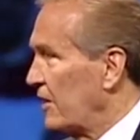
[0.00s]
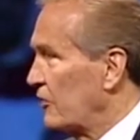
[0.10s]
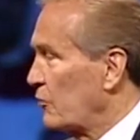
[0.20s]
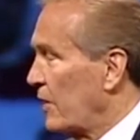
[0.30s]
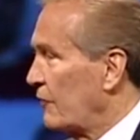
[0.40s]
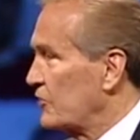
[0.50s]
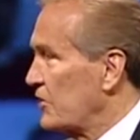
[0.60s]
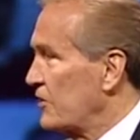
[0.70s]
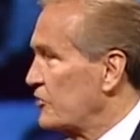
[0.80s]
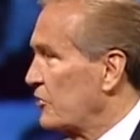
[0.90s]
kids ready for
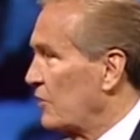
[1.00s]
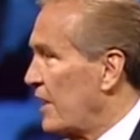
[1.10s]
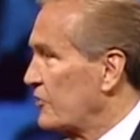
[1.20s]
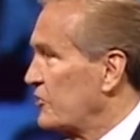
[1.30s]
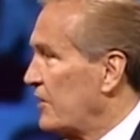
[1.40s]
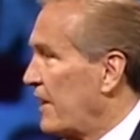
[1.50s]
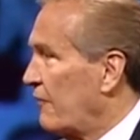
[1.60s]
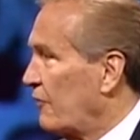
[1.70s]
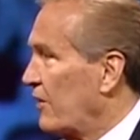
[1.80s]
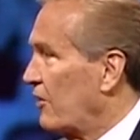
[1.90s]
Sunday school, I'll sit
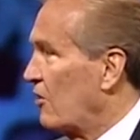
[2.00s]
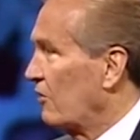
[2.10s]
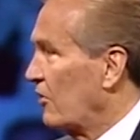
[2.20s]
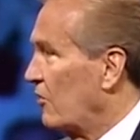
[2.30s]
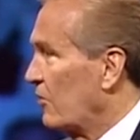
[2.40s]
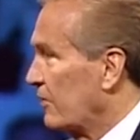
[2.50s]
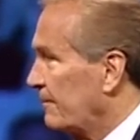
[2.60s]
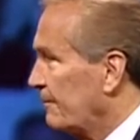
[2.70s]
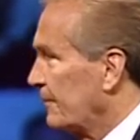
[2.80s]
out front and honk the horn.